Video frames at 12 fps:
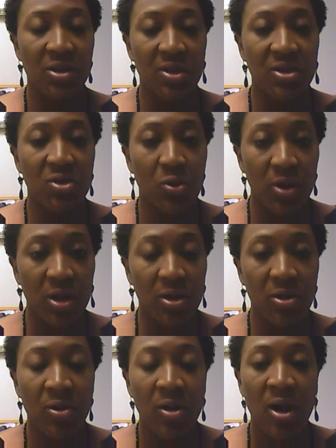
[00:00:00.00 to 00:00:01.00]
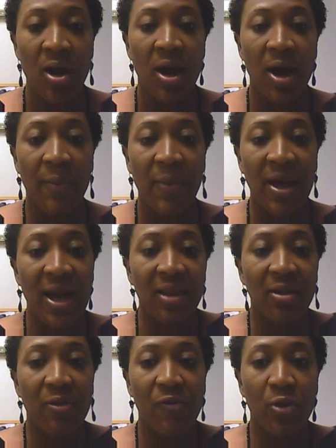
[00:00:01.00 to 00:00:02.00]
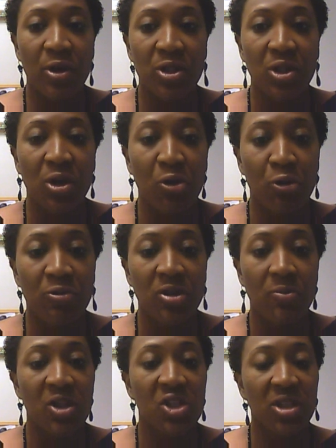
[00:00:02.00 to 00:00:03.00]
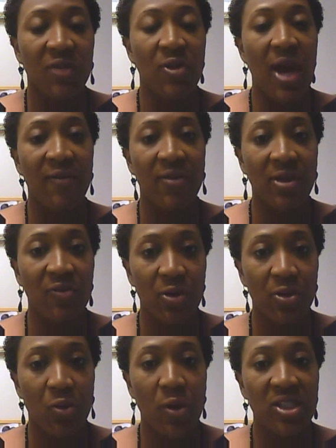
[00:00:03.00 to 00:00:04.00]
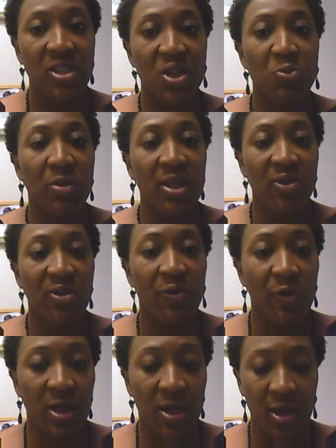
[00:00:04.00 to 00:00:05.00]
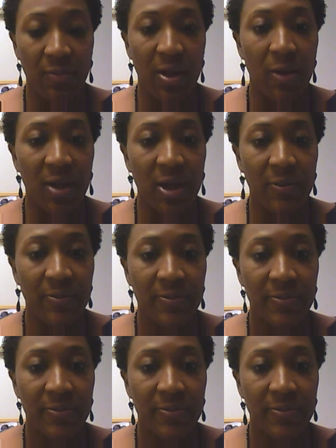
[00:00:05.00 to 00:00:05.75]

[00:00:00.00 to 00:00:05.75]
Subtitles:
This is critical, and I look forward to your group submission. If you have any further questions, please feel free to email me.